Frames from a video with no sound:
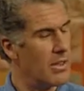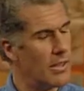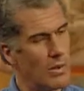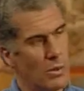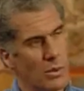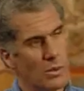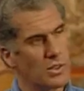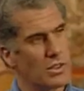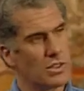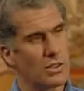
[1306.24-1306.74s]

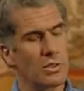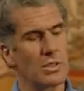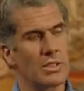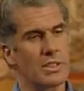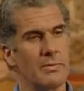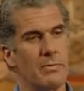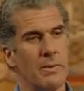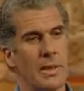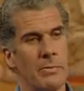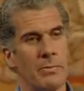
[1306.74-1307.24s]
All
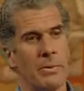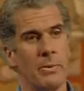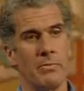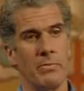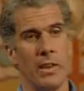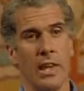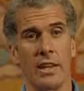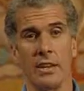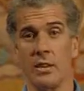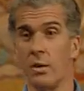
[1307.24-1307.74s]
sorts of people
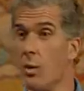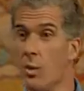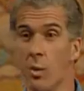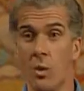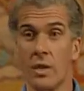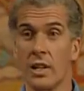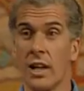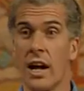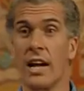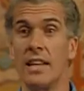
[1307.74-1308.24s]
make
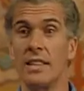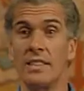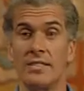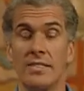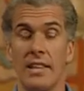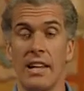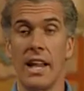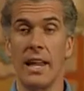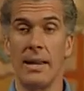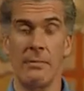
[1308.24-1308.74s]
all kinds of
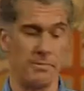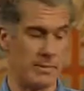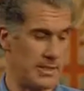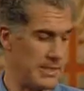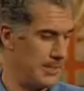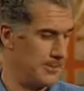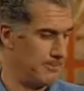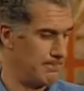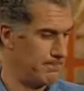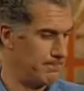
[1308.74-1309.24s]

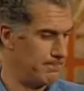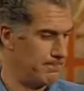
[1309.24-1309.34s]
claims.